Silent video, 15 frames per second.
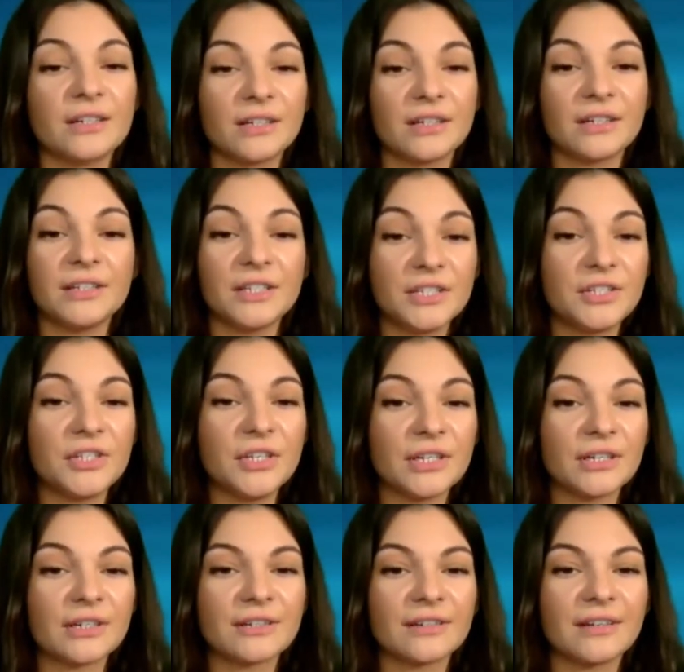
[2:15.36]
This
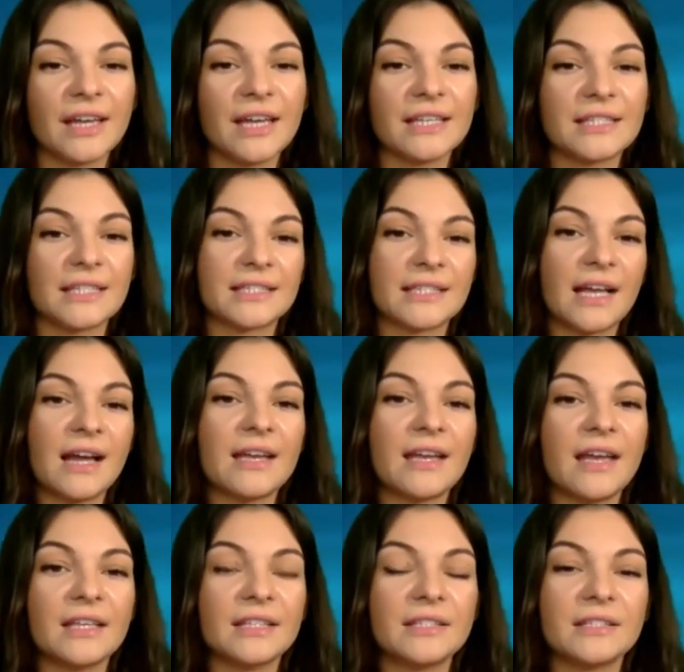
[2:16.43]
year, SSI
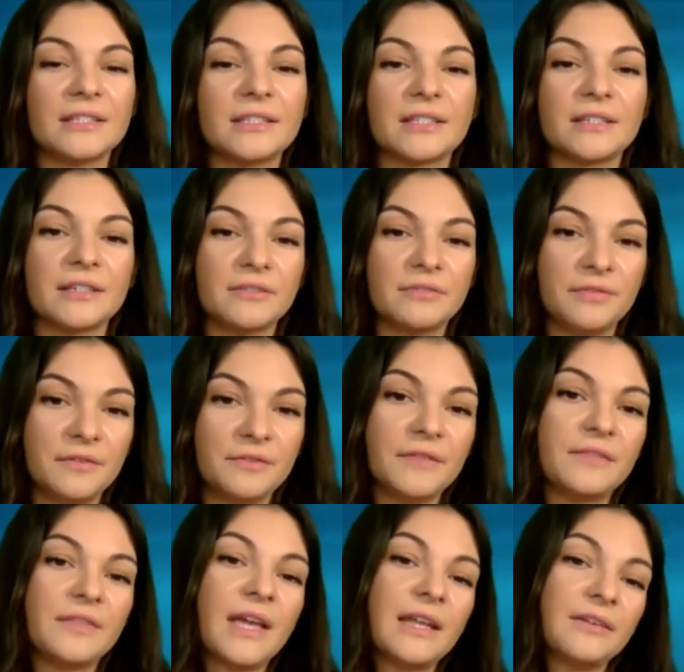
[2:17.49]
has its
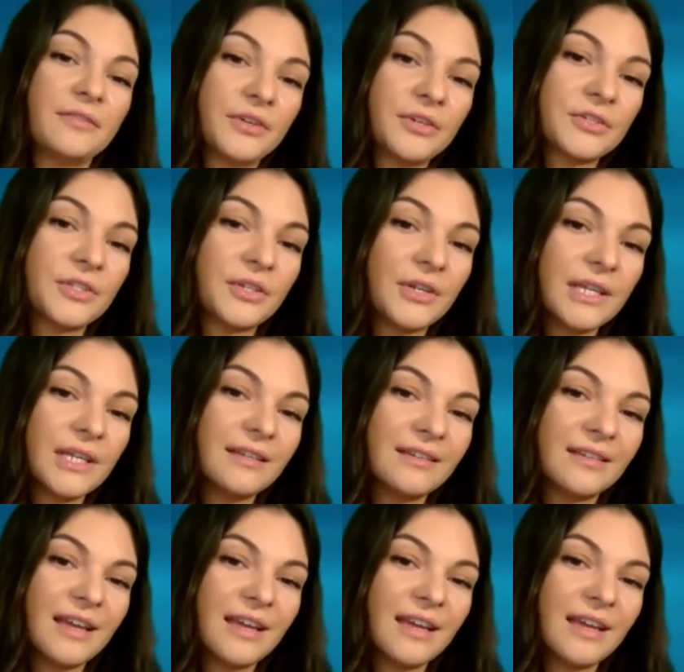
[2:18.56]
50th anniversary,